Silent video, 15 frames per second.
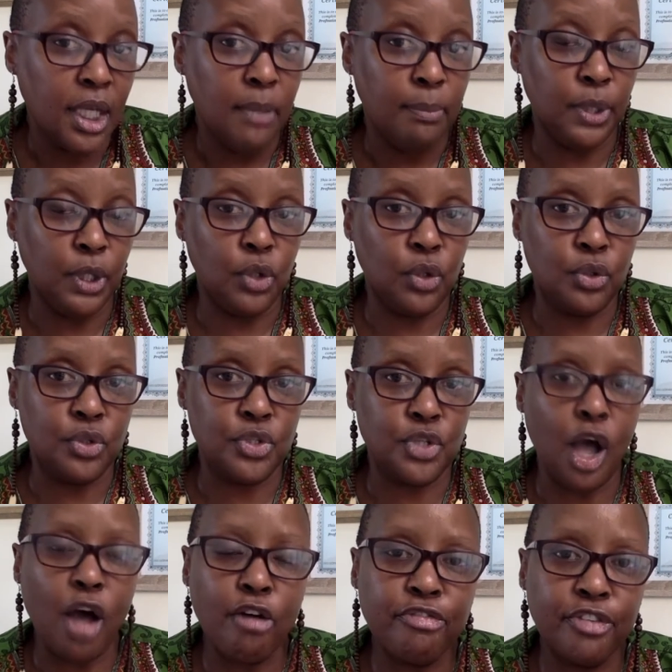because
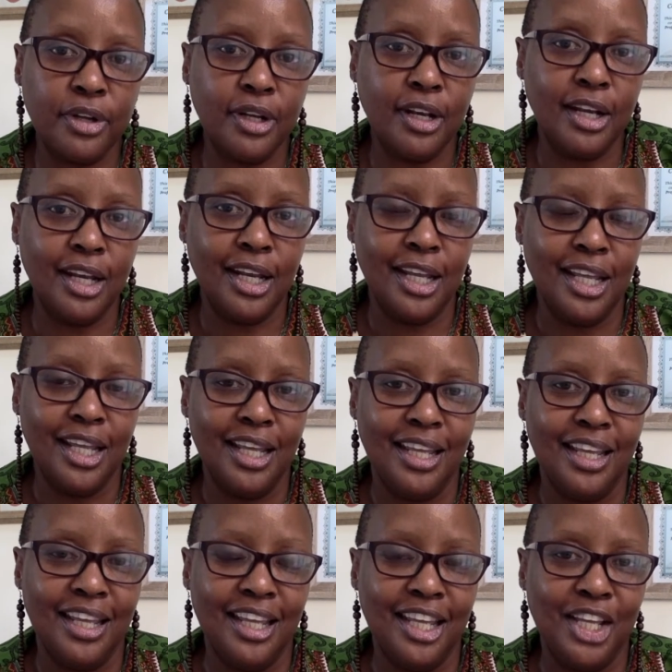often
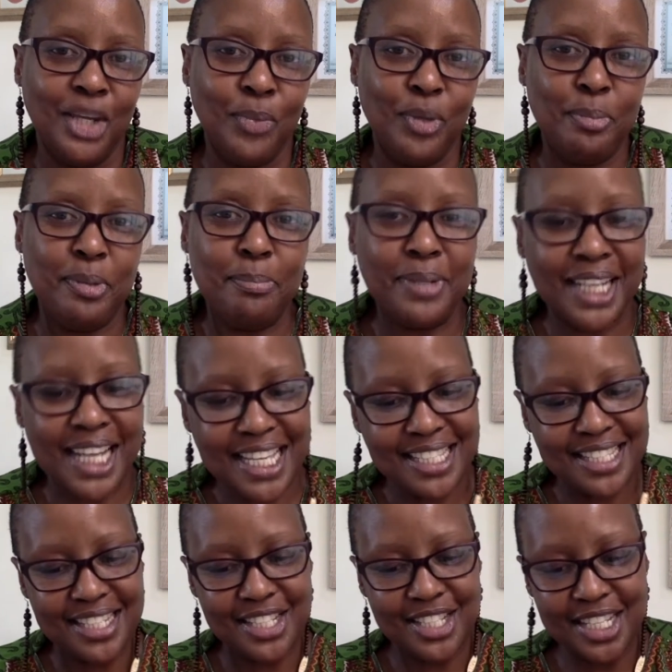we've been
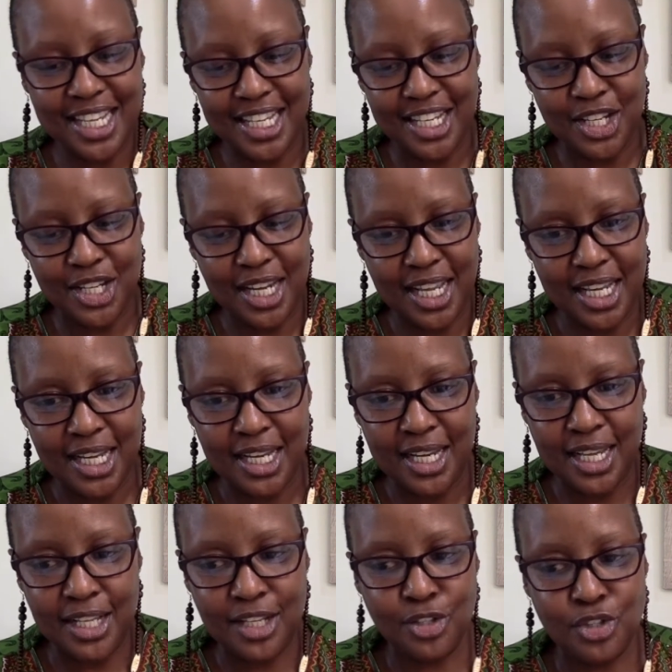placed in, in, in,
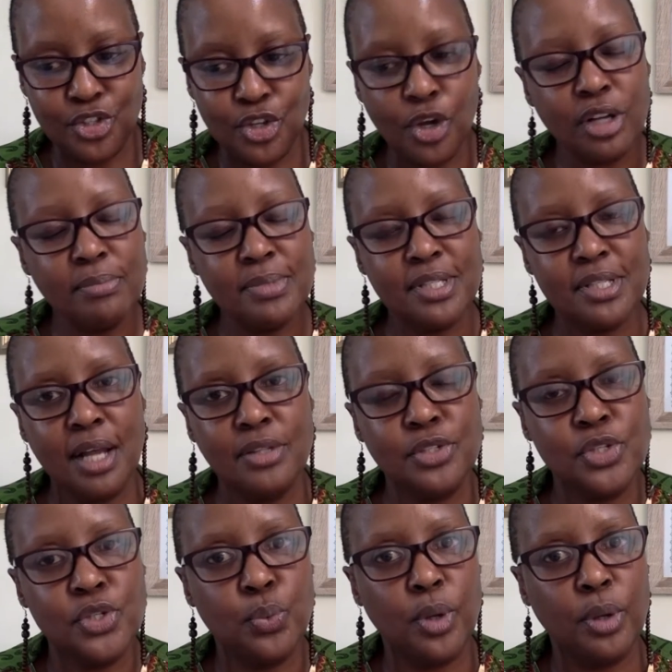in
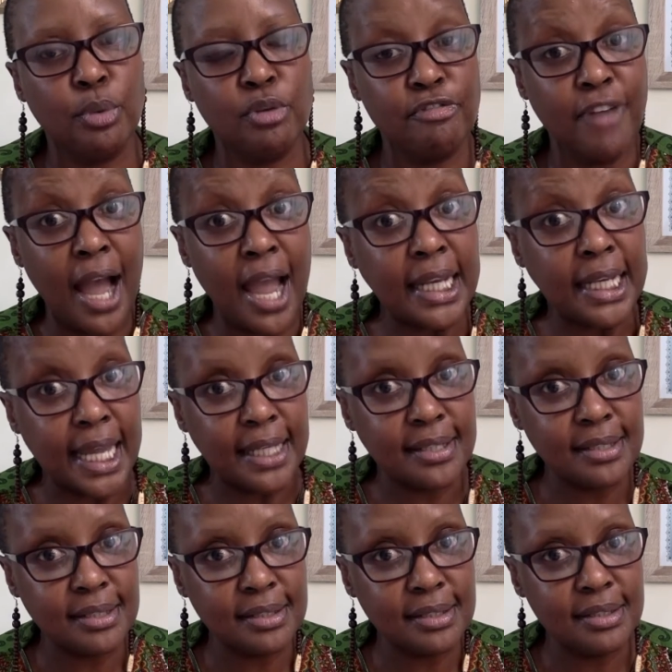circumstances where we
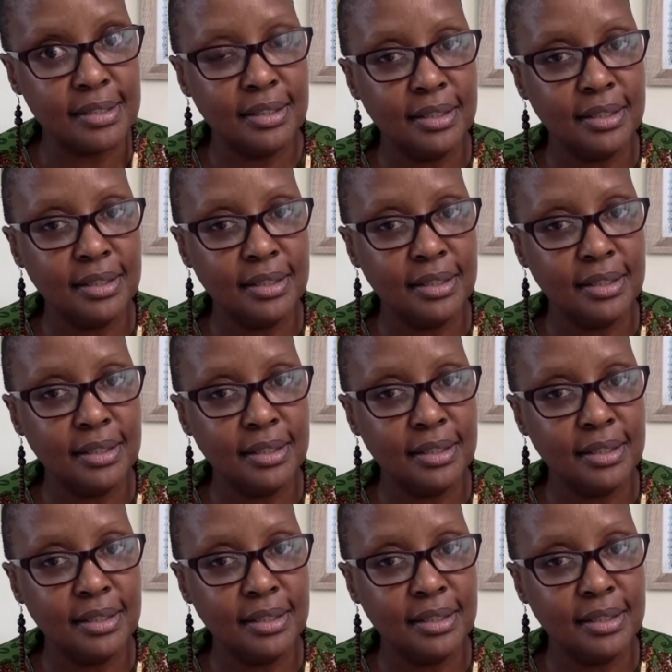violated.